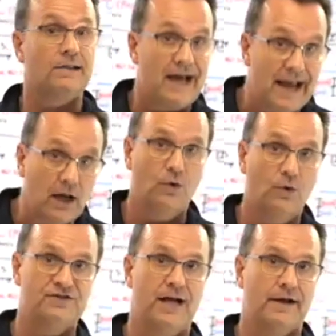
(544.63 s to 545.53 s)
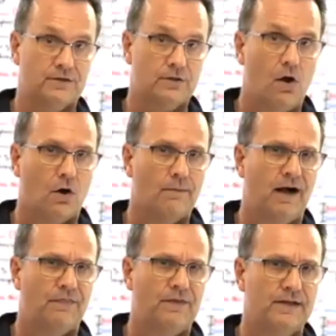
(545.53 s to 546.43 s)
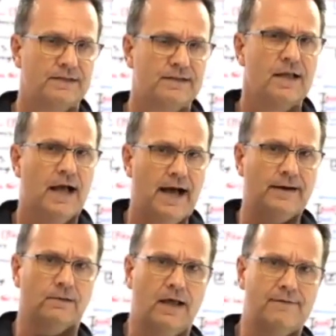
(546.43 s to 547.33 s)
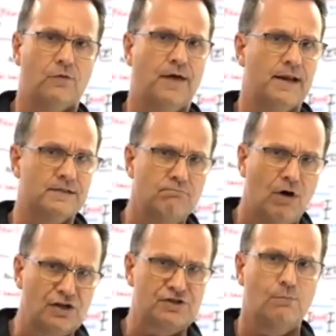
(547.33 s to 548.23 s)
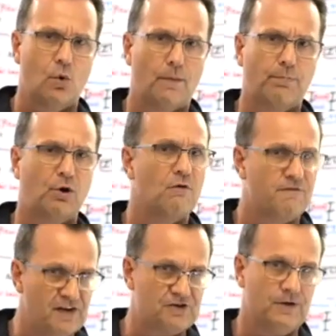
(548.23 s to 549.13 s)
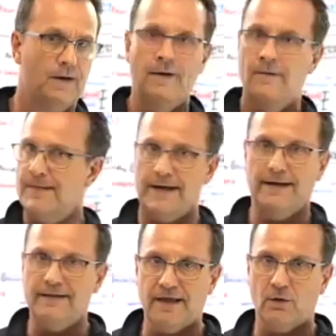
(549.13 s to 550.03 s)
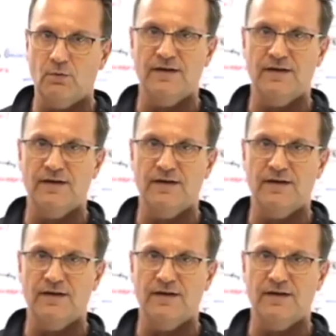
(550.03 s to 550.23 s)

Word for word: a language now to talk about this at a level that is much more proficient than anything